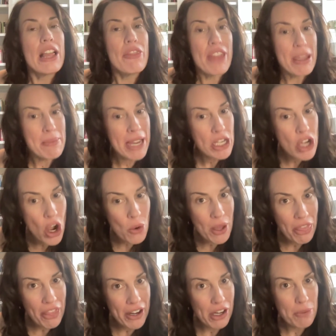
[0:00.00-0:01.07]
They may know
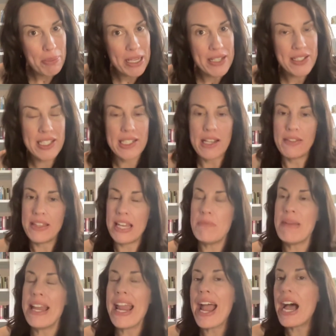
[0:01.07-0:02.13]
a therapist. They
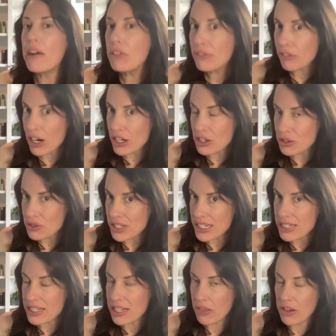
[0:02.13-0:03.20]
may have a friend who
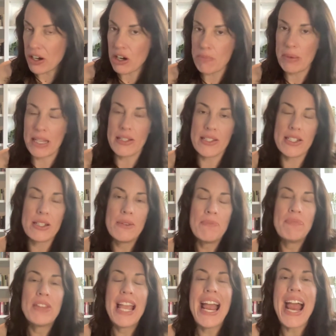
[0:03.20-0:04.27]
sees a therapist.
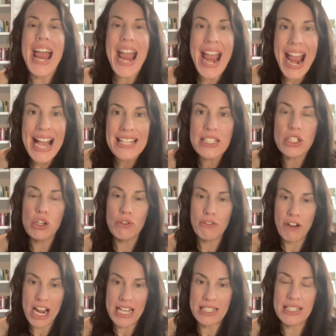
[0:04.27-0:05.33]
Ask your
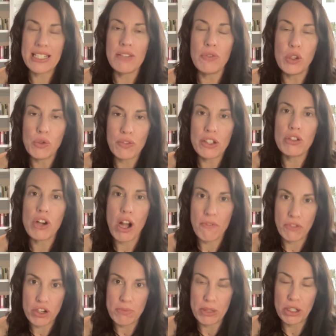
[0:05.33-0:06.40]
friends if you feel
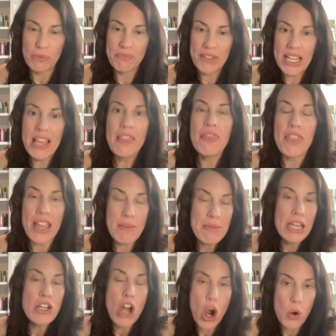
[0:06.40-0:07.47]
comfortable. They
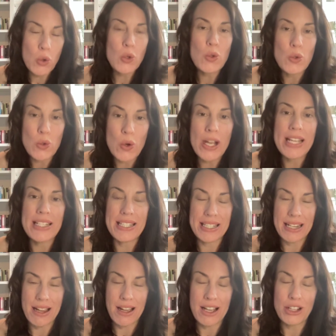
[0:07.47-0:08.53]
may know who
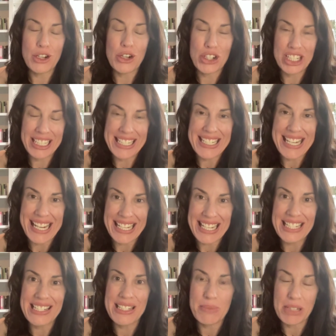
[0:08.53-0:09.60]
is currently
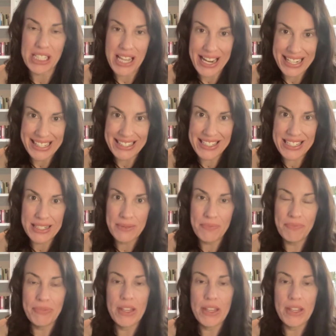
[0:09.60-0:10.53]
taking some clients.